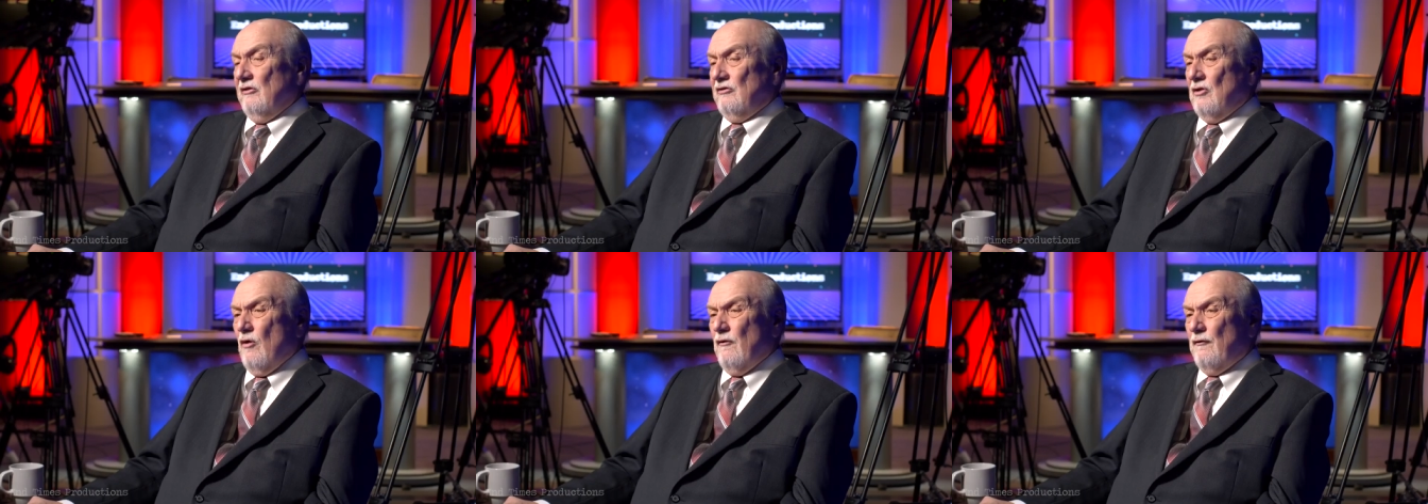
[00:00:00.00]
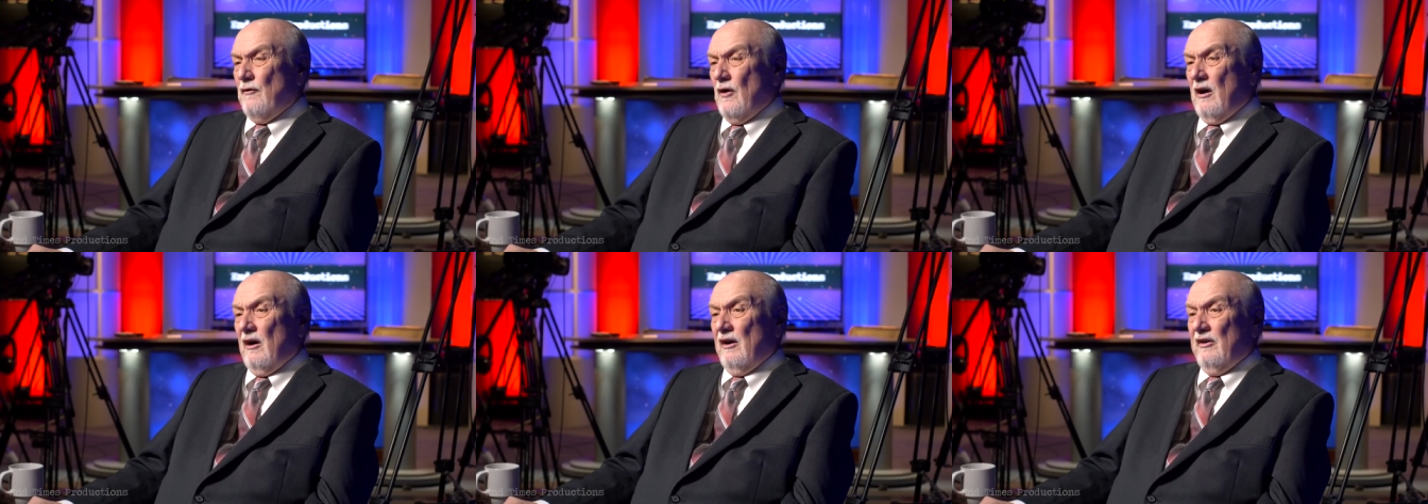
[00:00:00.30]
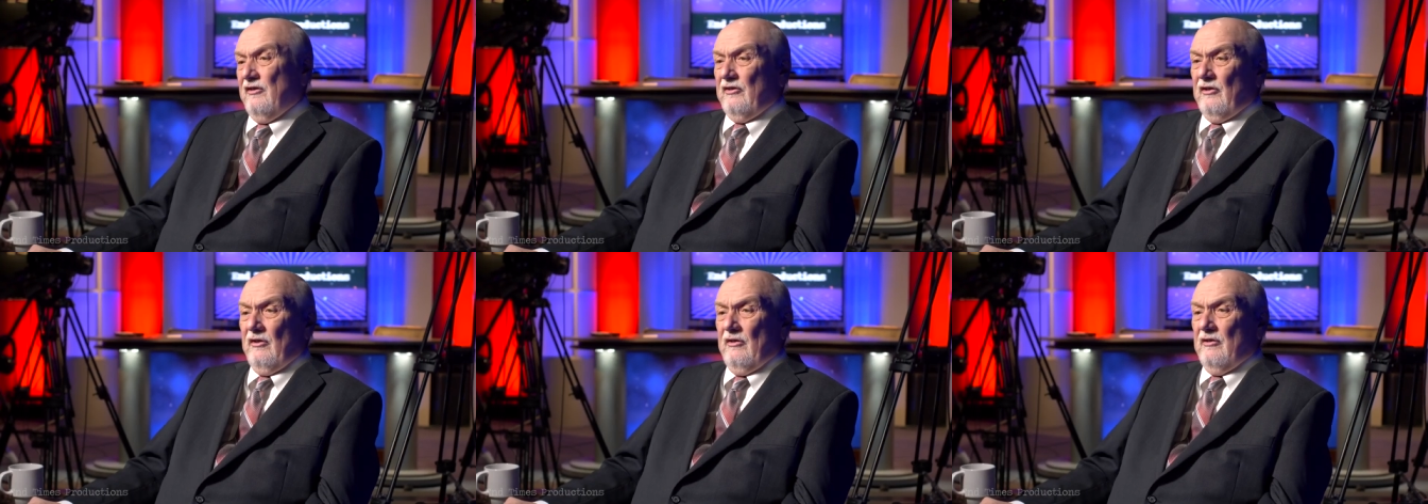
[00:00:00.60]
So
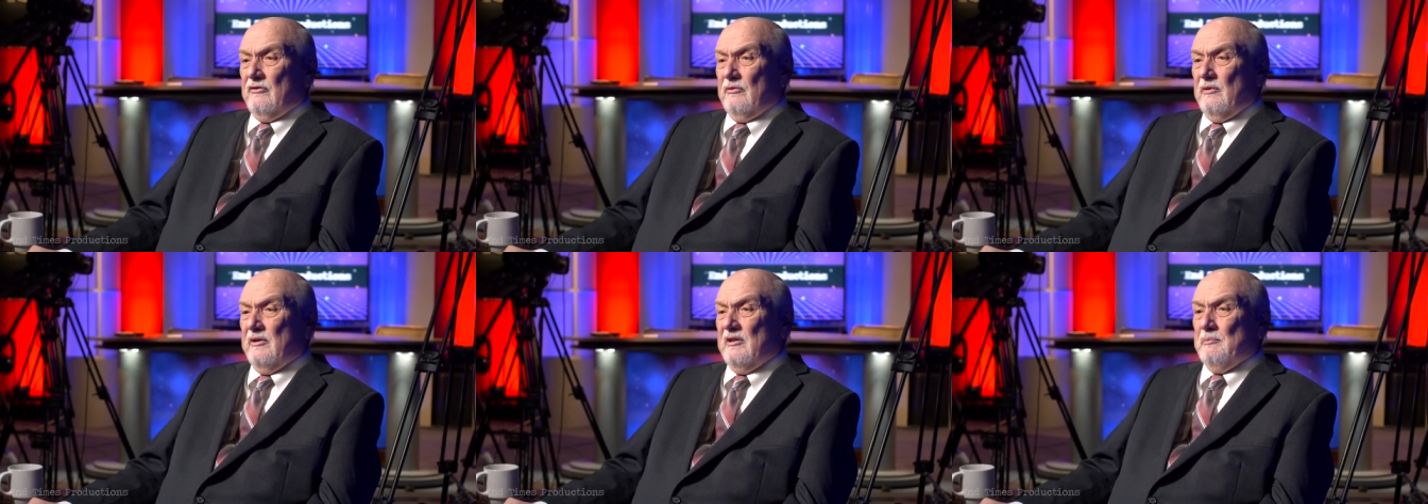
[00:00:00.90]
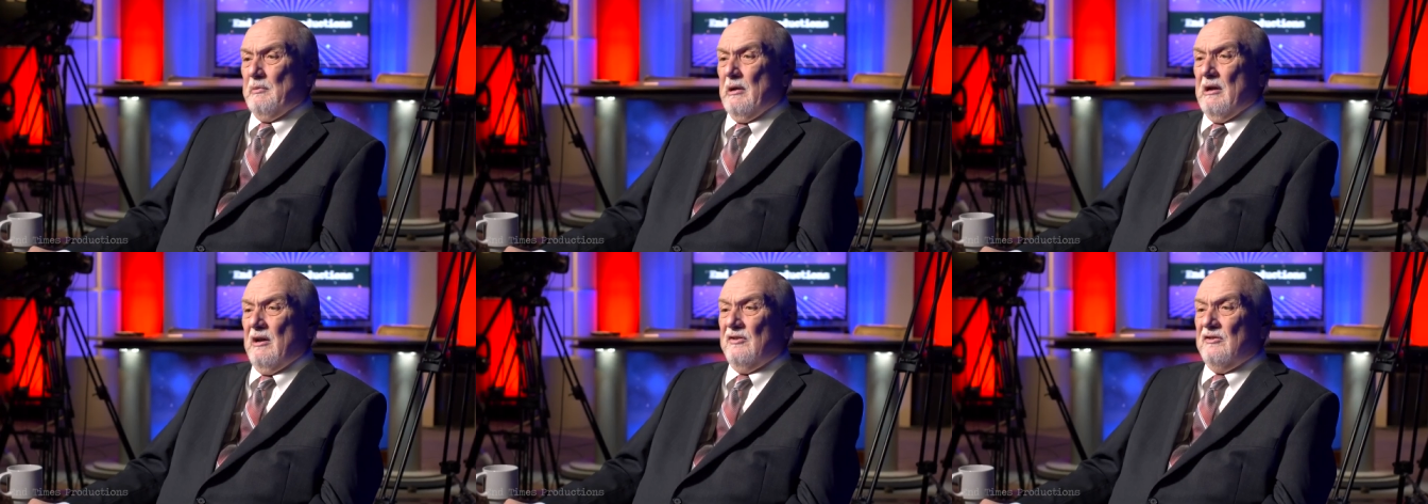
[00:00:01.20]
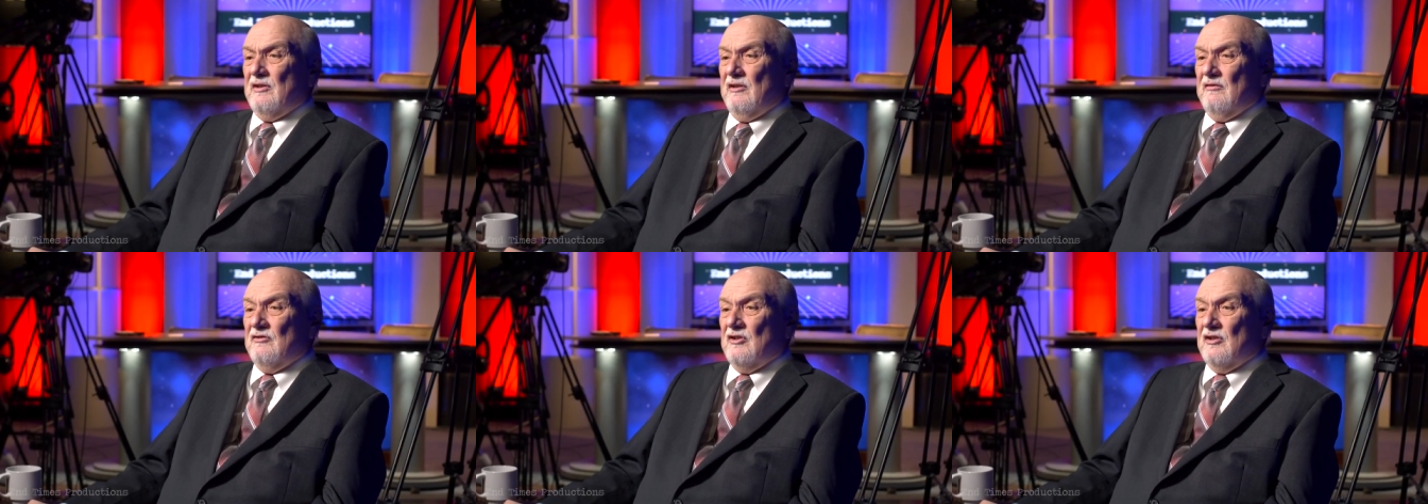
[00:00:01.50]
far, CERN's
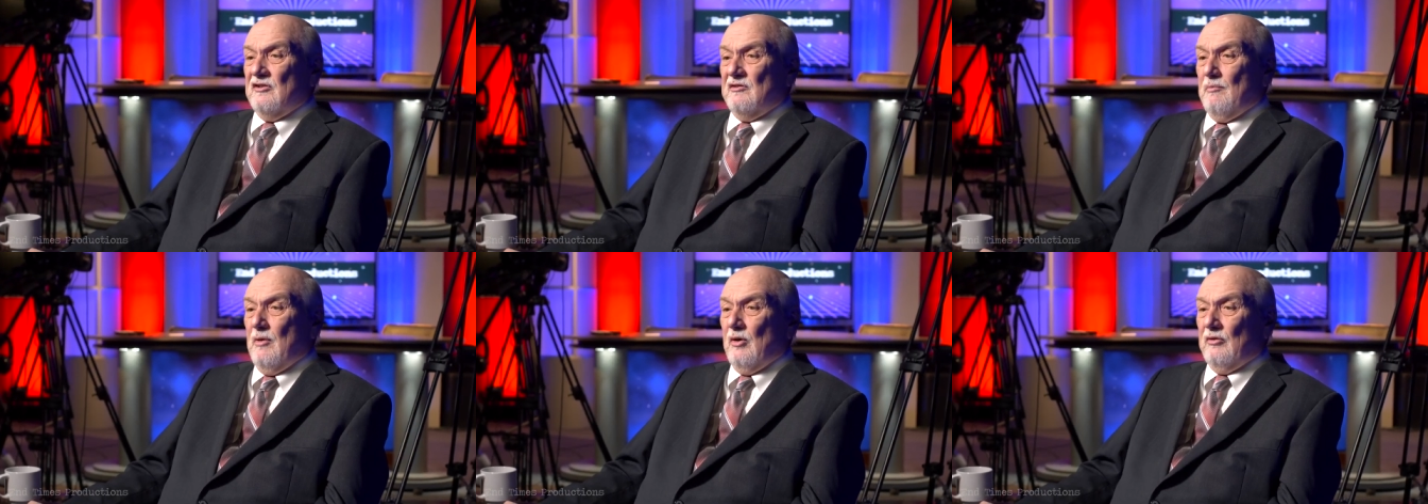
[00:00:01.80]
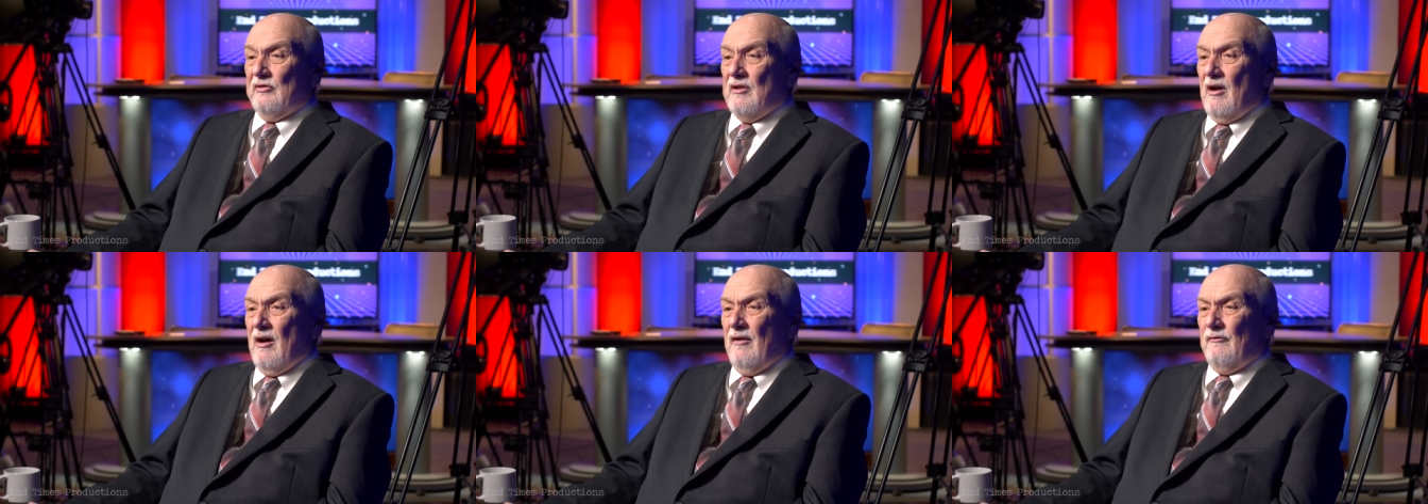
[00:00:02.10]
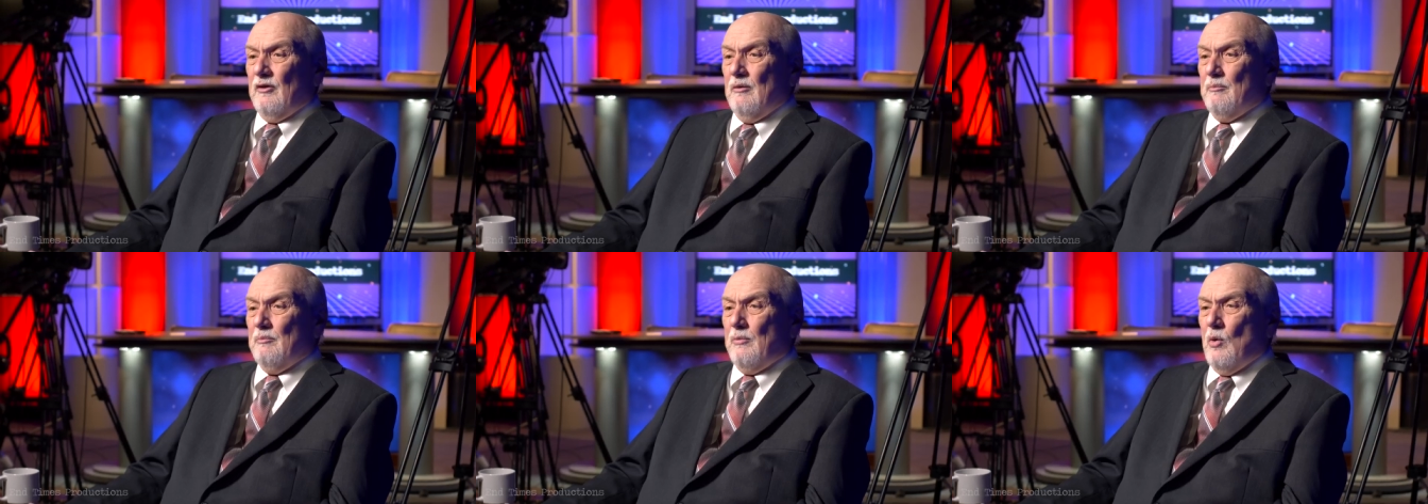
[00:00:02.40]
response has just most
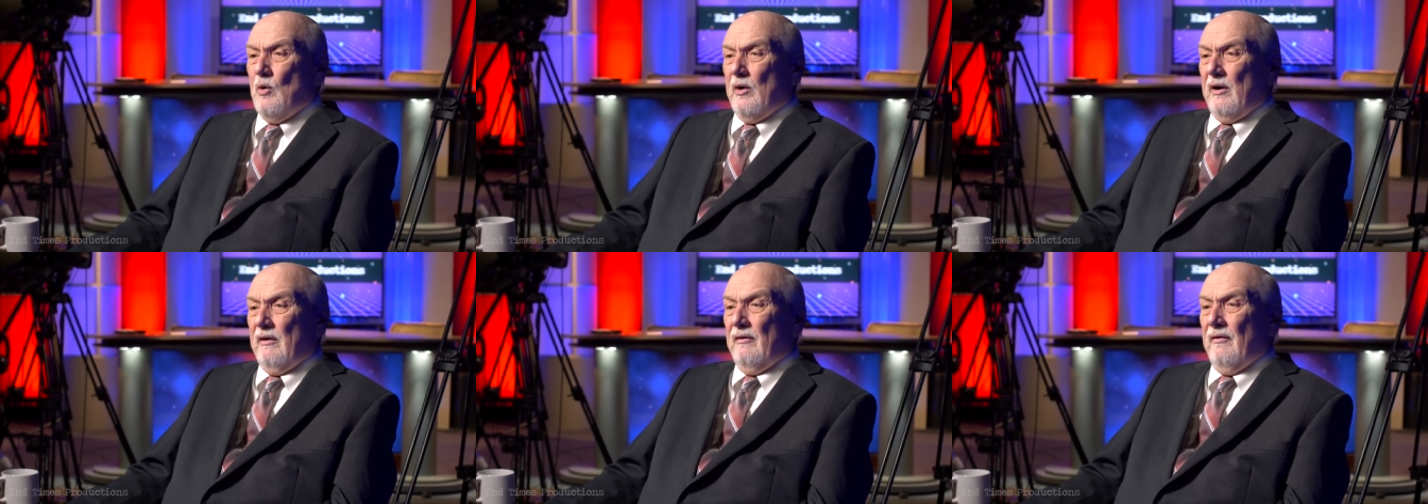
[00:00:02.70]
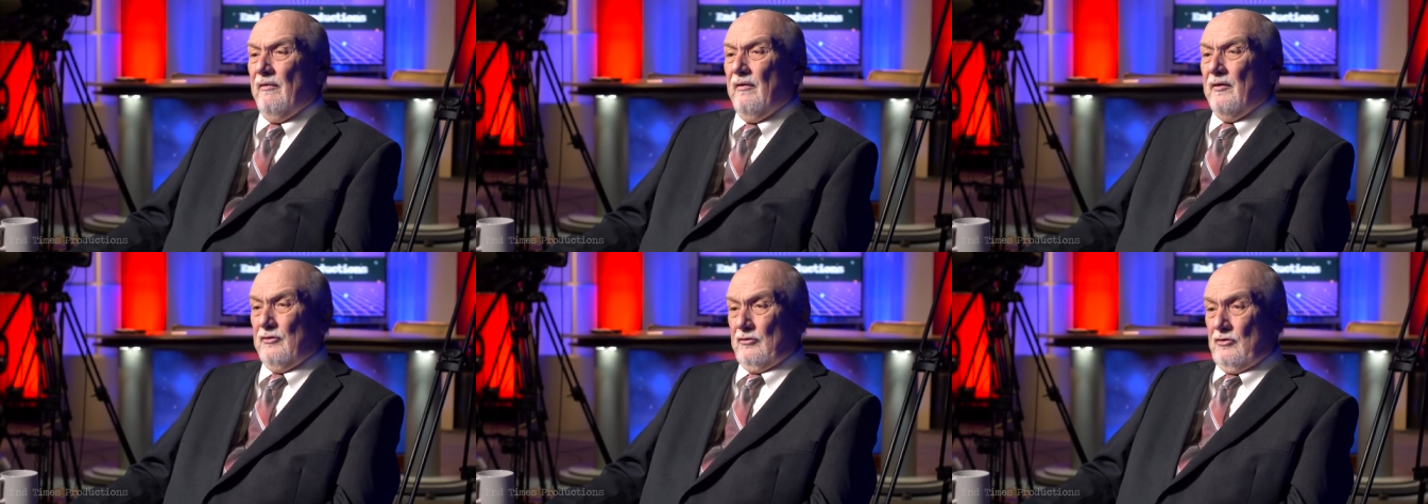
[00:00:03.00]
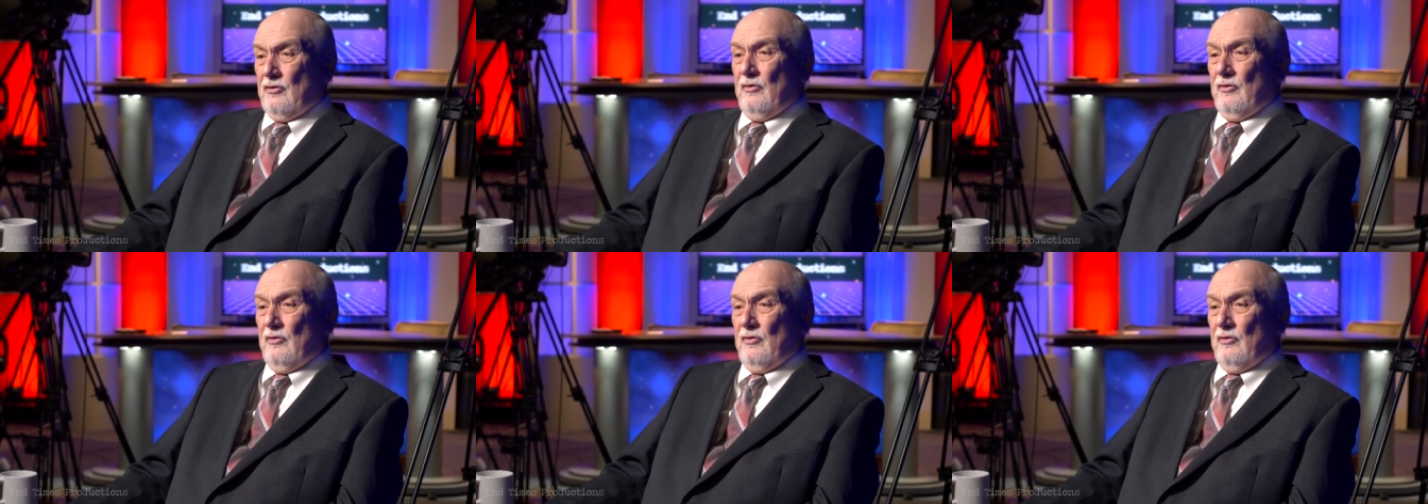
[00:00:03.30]
often pointed